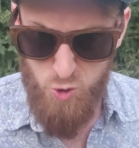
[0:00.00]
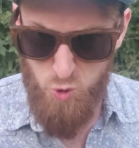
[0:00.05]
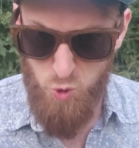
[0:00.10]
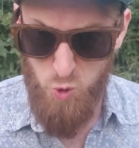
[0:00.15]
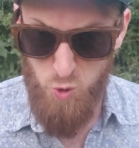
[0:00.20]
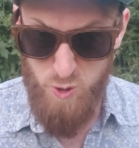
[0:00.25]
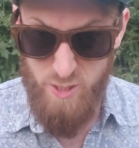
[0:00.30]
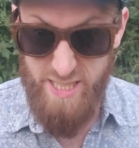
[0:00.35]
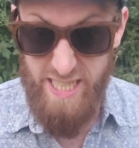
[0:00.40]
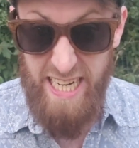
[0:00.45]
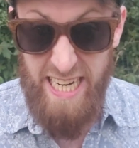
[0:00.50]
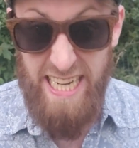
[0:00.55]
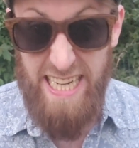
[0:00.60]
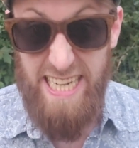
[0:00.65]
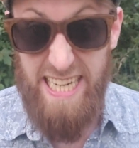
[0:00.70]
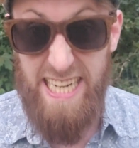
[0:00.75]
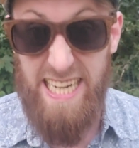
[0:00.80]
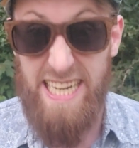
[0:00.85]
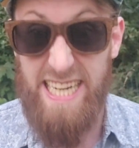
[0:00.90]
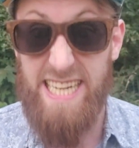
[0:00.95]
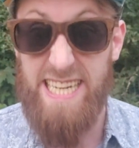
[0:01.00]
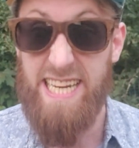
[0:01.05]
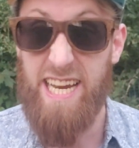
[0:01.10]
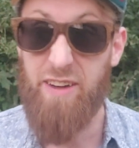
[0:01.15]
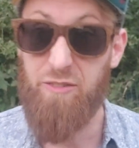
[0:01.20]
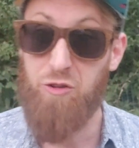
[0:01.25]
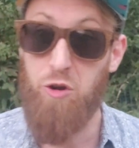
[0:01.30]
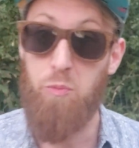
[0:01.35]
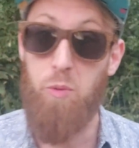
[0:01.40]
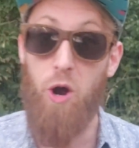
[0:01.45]
Good day,
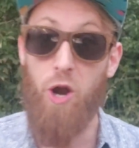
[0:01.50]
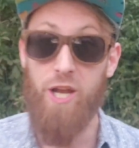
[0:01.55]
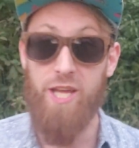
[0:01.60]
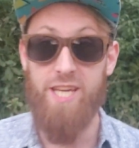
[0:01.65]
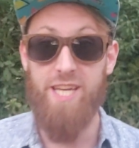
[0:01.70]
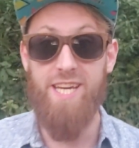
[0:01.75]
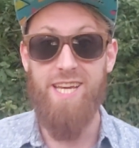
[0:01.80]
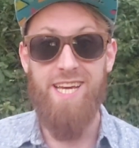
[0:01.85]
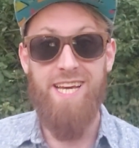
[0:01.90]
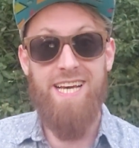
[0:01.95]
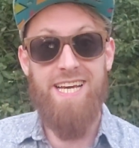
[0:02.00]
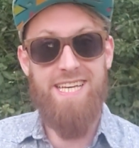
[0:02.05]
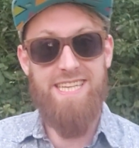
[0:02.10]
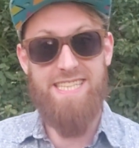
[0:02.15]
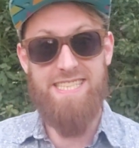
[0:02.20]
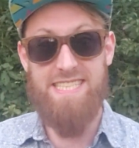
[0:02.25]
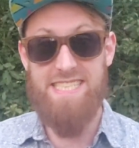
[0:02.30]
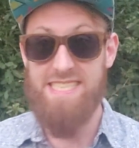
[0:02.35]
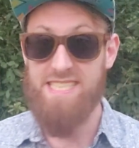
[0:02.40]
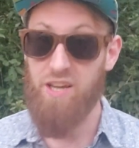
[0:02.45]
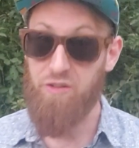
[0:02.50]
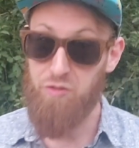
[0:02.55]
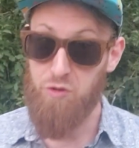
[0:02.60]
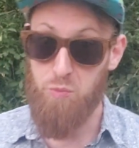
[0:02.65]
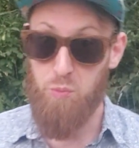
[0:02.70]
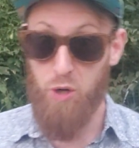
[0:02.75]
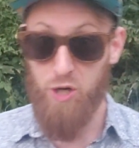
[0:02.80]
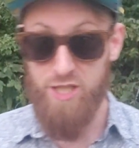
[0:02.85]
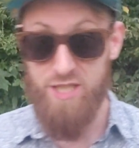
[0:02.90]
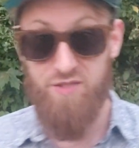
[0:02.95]
everybody. This is
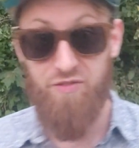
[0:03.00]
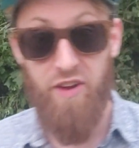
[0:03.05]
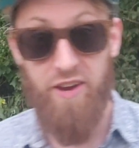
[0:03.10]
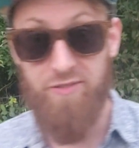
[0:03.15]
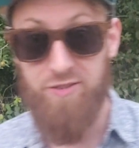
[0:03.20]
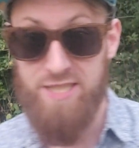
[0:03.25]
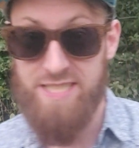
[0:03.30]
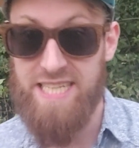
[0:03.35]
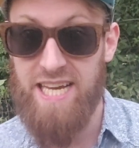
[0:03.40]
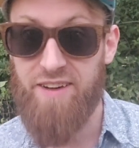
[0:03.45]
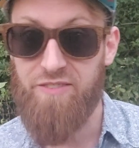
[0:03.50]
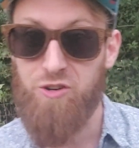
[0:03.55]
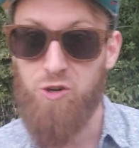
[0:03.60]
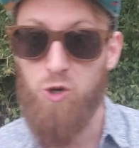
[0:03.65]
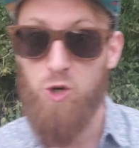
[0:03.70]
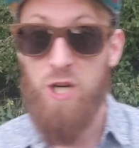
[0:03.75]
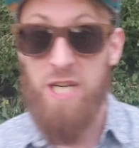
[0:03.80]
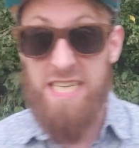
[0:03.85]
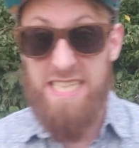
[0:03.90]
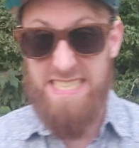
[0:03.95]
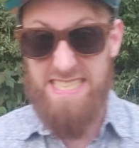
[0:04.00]
everybody's favorite devil,